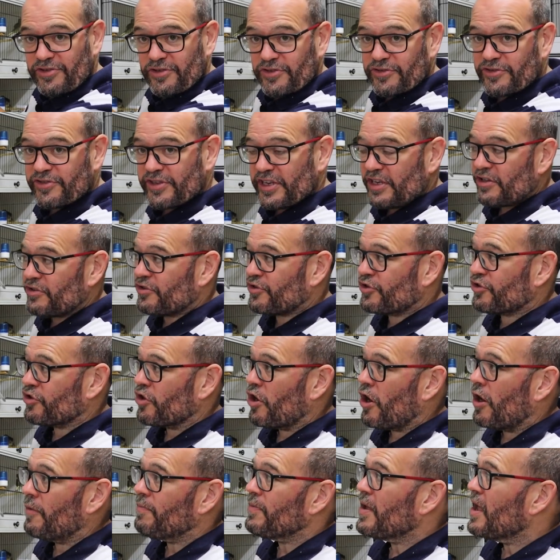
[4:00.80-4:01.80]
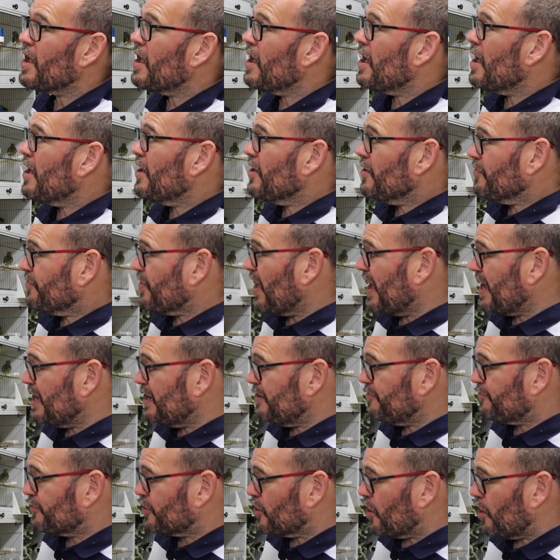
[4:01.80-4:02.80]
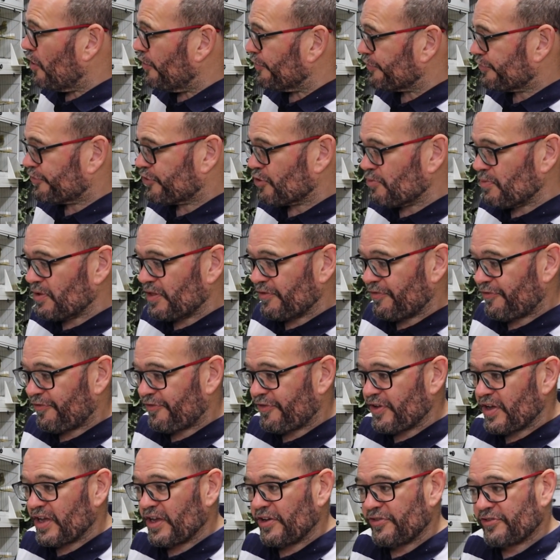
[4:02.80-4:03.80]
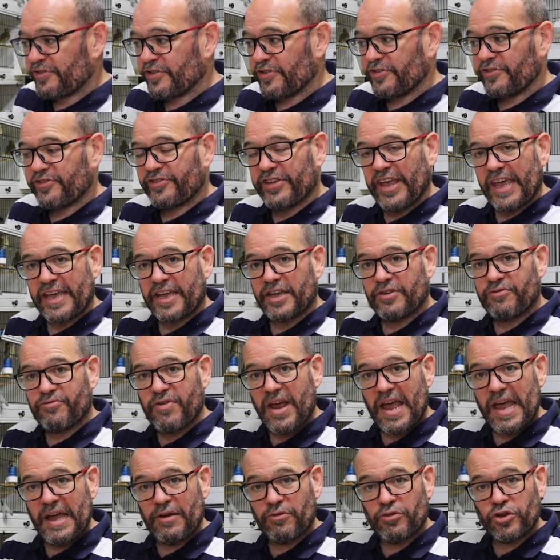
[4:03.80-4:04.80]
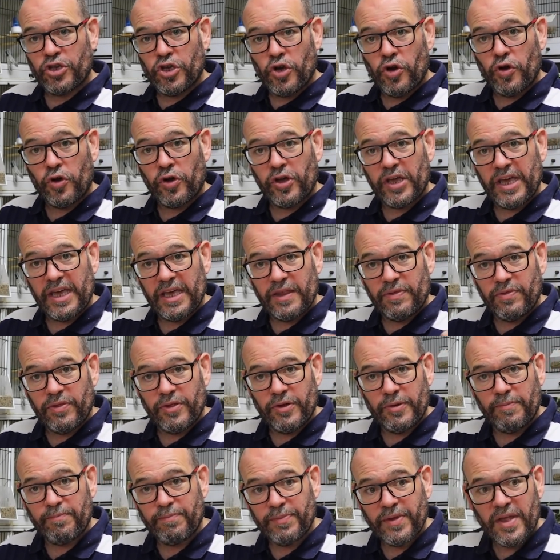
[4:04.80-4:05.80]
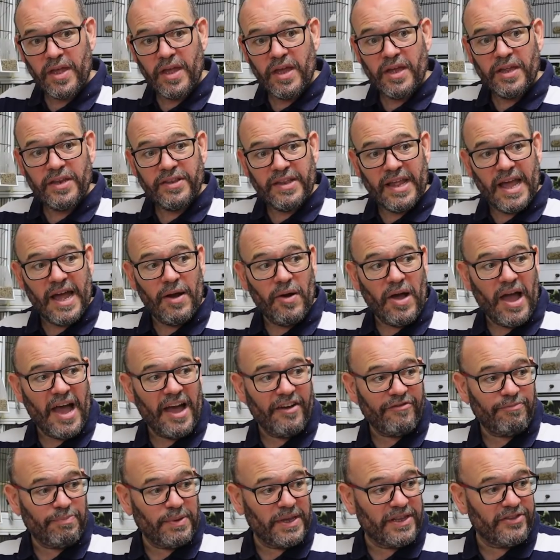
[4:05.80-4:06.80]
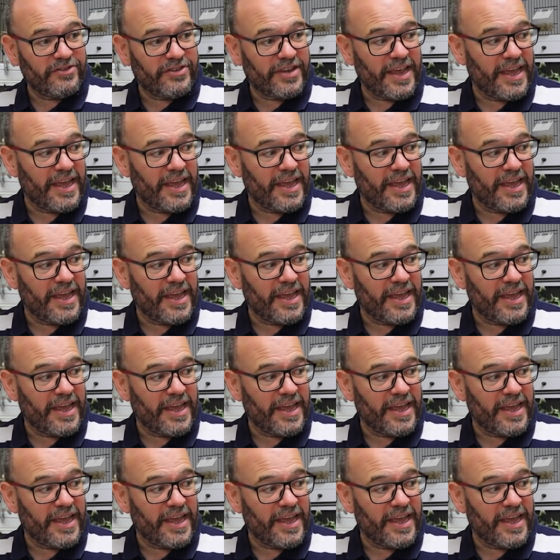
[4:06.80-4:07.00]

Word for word: just in shot They've got some of the first and second round young in them. Now, I have been